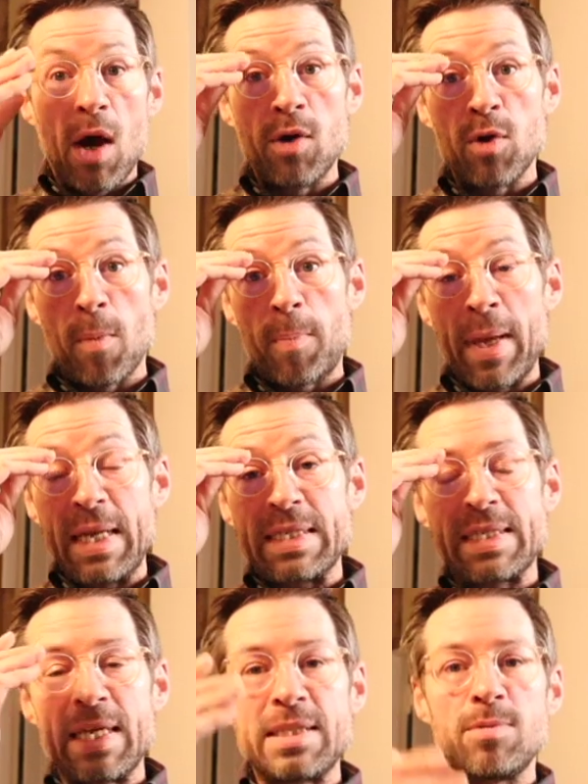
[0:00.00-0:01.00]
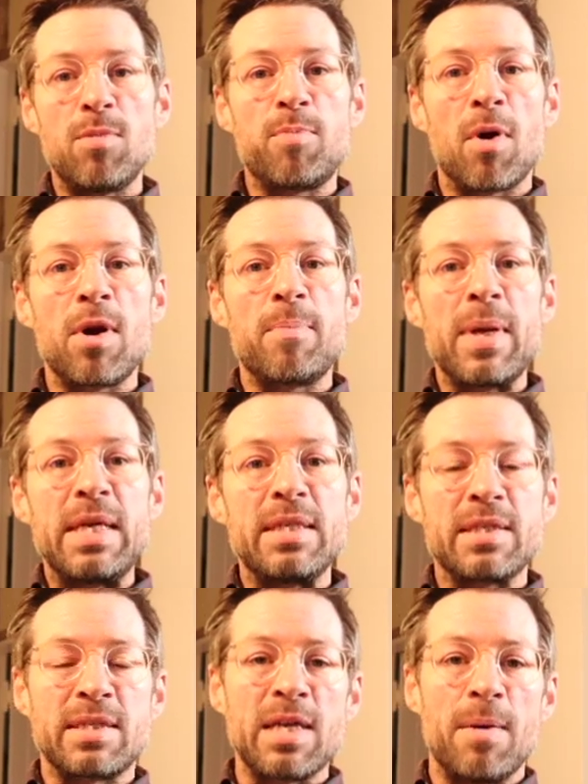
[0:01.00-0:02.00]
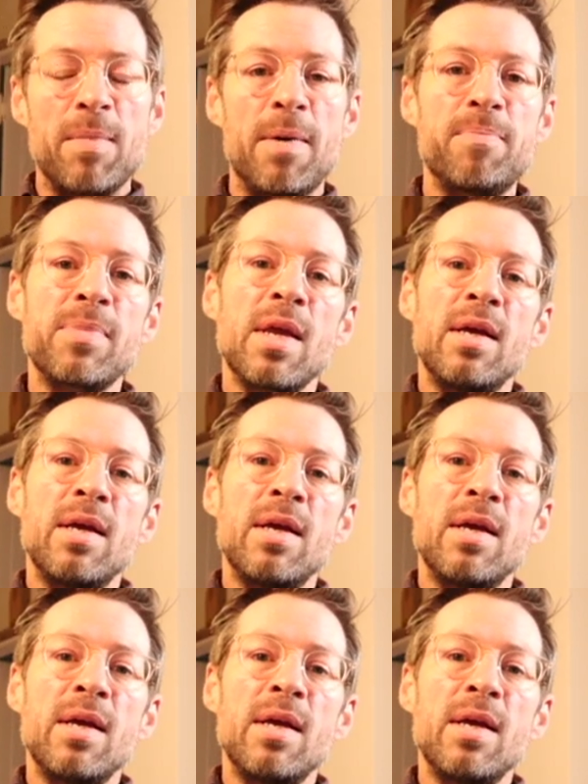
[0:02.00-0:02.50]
and your peak season would probably be summer.